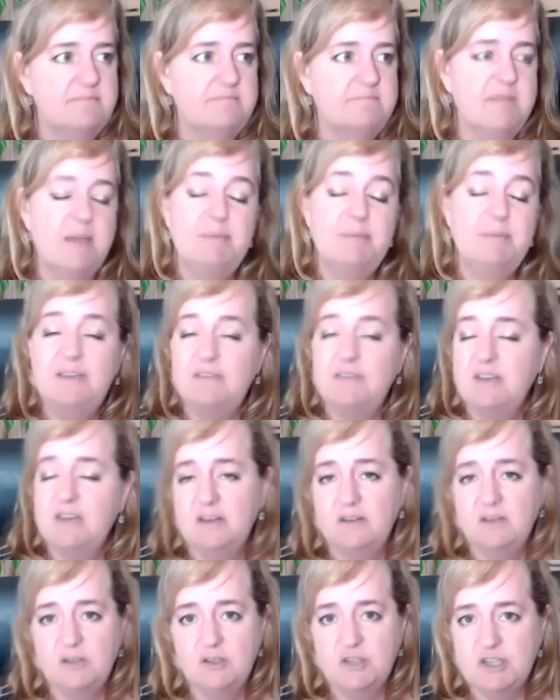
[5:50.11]
maybe even
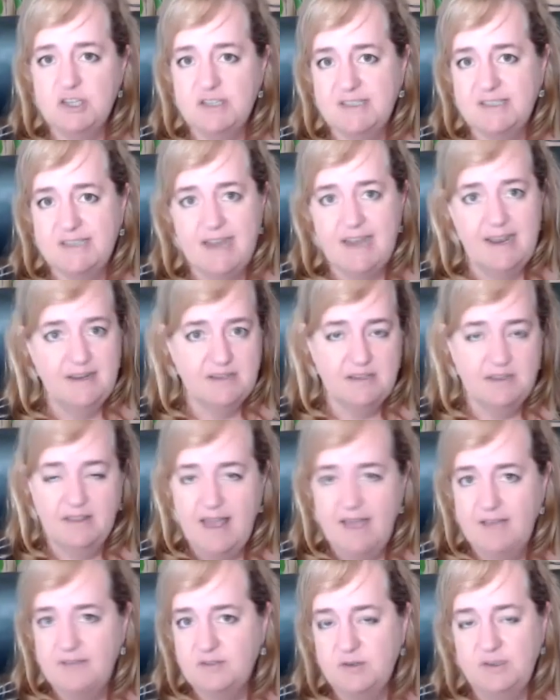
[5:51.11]
it'll just take
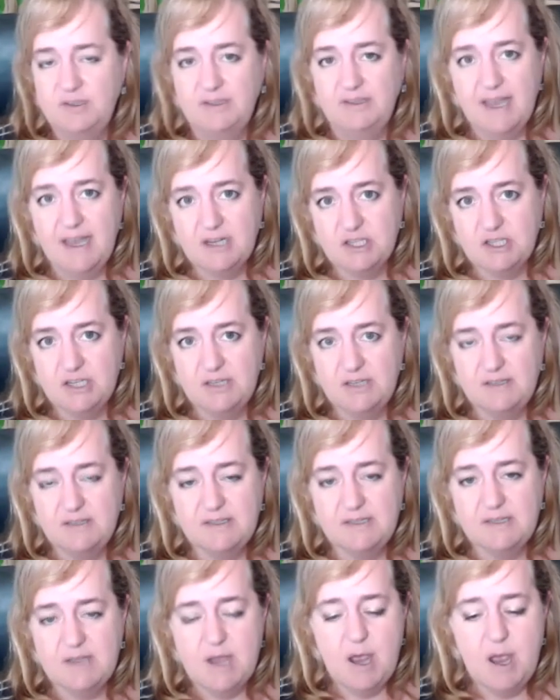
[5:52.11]
till after
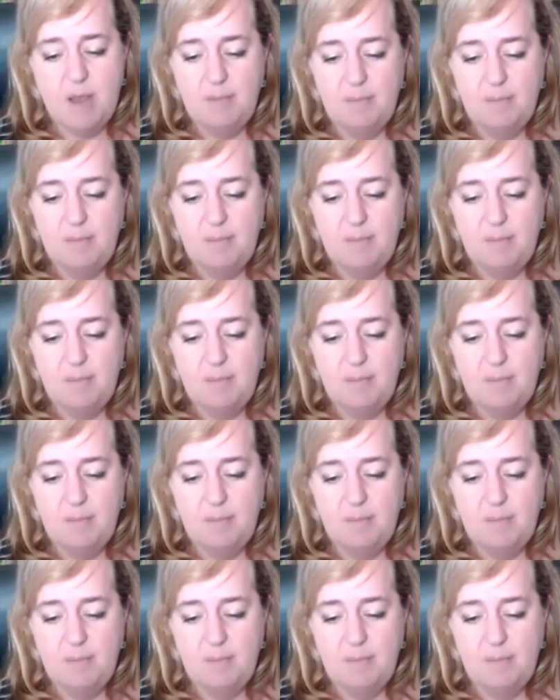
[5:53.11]
elections,